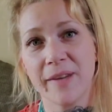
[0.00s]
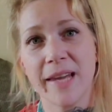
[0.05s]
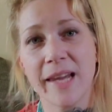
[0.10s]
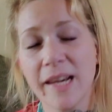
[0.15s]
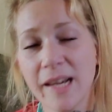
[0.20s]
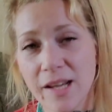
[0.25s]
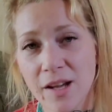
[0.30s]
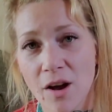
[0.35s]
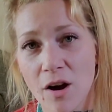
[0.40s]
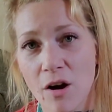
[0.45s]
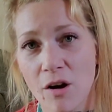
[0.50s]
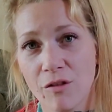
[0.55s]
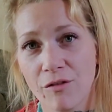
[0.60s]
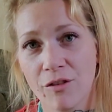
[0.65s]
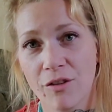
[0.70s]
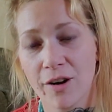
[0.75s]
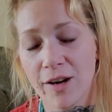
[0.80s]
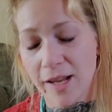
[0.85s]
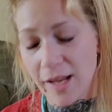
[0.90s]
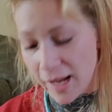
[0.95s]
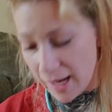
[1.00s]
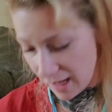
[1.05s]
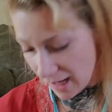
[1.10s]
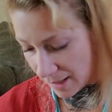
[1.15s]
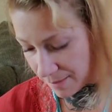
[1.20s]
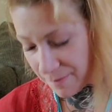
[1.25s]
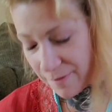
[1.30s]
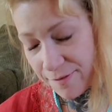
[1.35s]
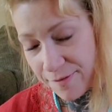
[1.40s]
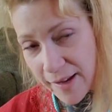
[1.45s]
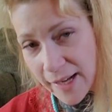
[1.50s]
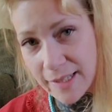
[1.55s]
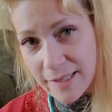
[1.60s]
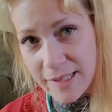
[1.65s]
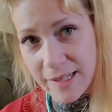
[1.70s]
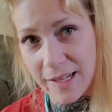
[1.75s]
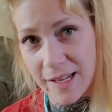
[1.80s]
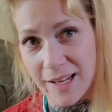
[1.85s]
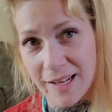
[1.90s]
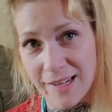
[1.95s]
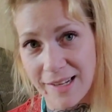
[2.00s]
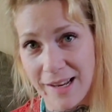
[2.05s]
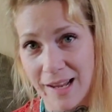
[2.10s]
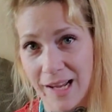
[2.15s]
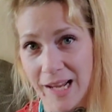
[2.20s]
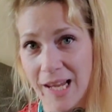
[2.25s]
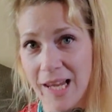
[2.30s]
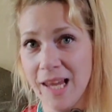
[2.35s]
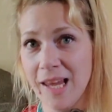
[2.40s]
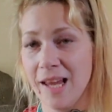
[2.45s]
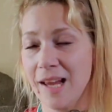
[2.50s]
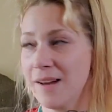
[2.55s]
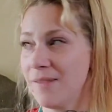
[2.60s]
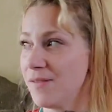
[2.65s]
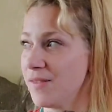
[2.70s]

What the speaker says: getting over it, and I'm fixing it, dang it.